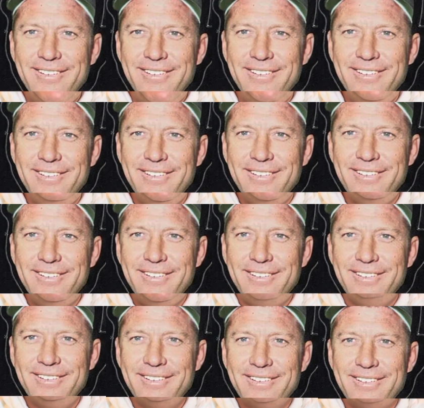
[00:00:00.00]
Anything you
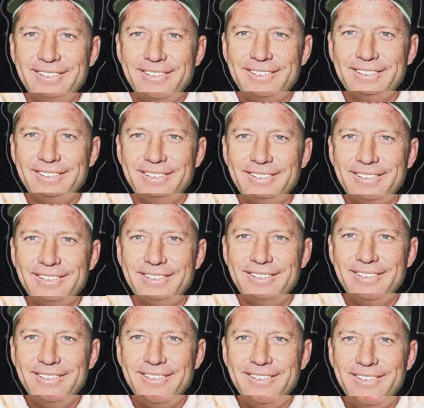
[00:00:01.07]
have in your collection that's
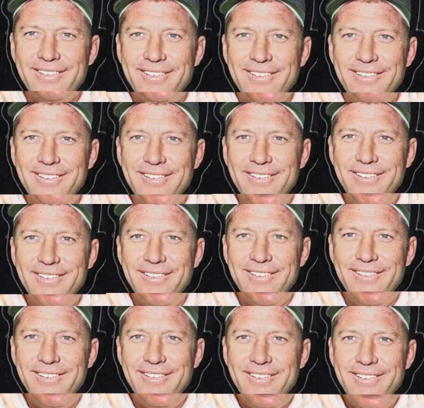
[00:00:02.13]
resisted
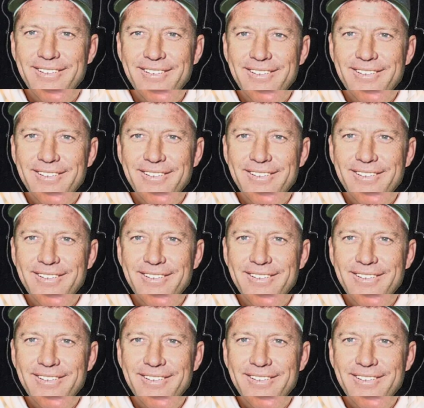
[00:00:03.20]
temptation